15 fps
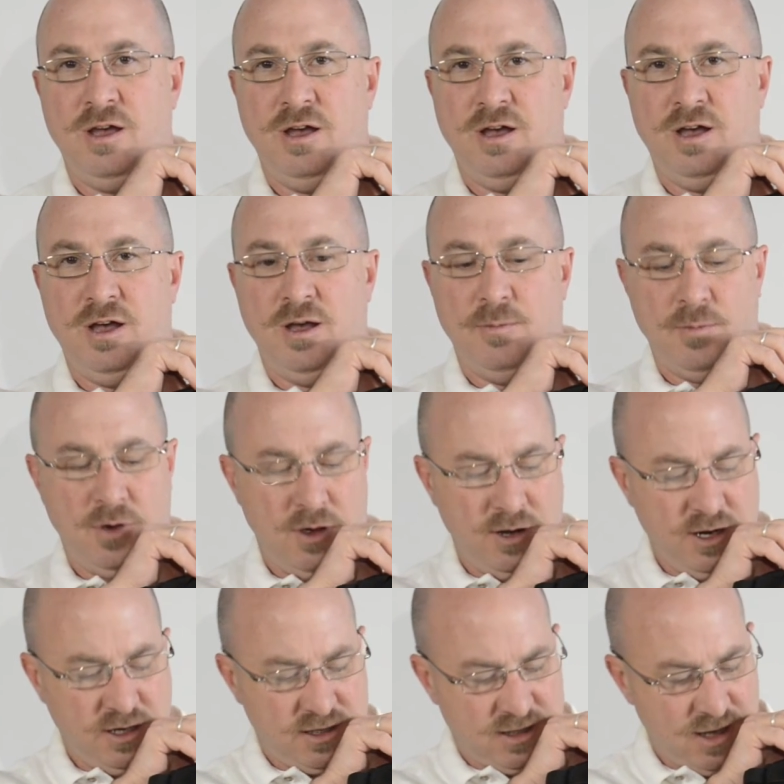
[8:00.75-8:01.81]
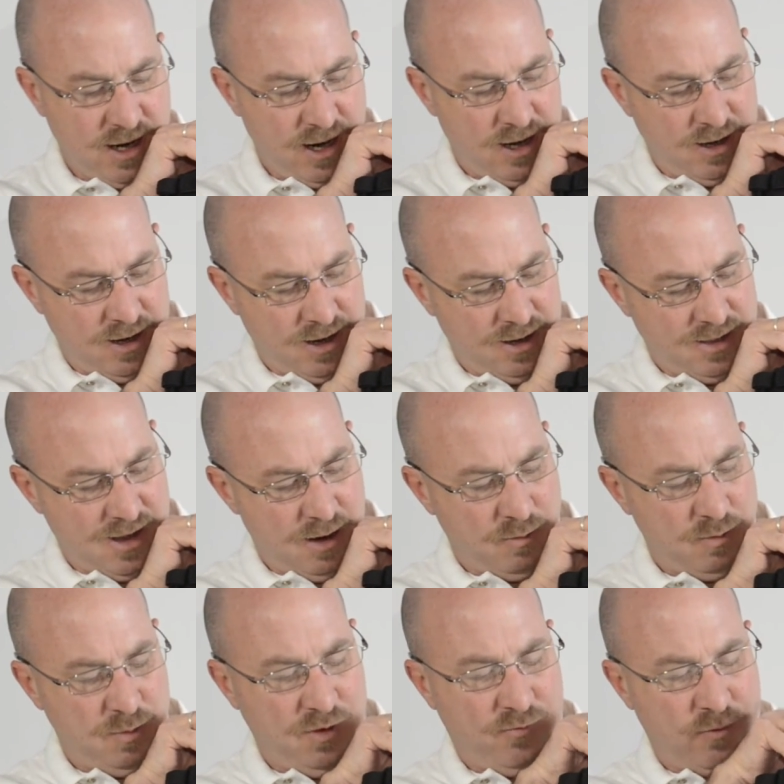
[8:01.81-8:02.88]
on each side, and
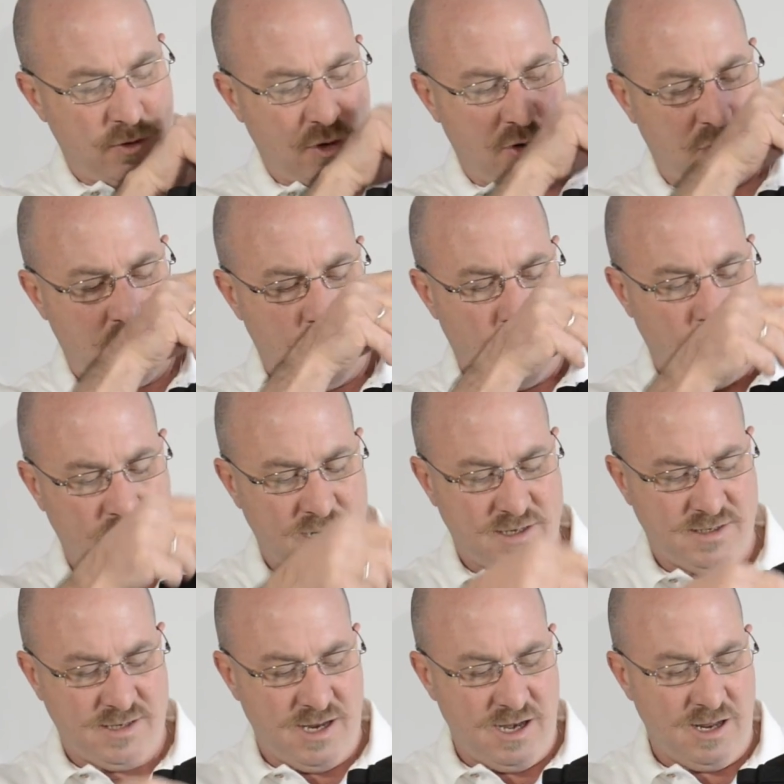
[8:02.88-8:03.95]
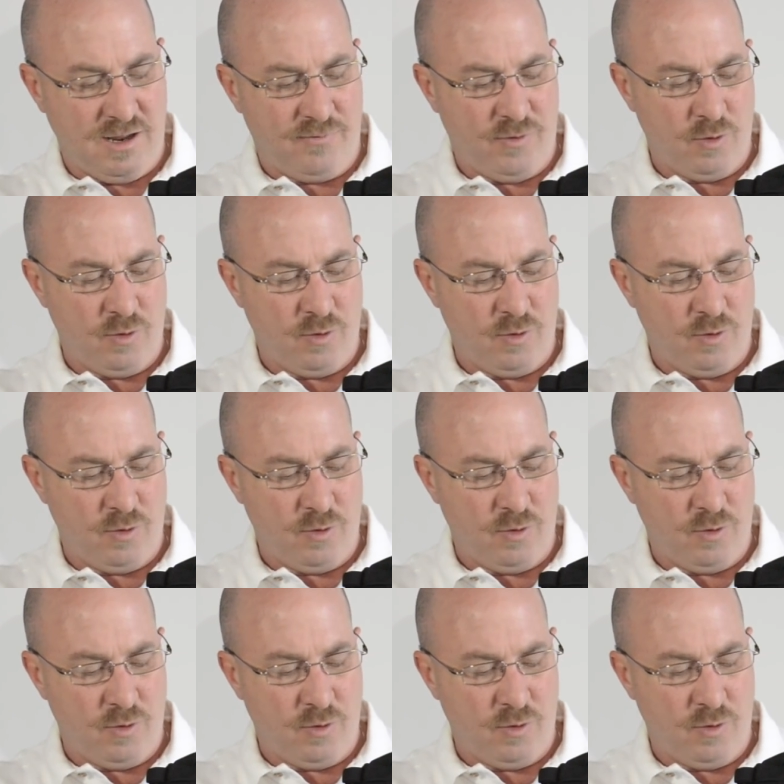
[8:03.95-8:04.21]
that would be for a quick setting.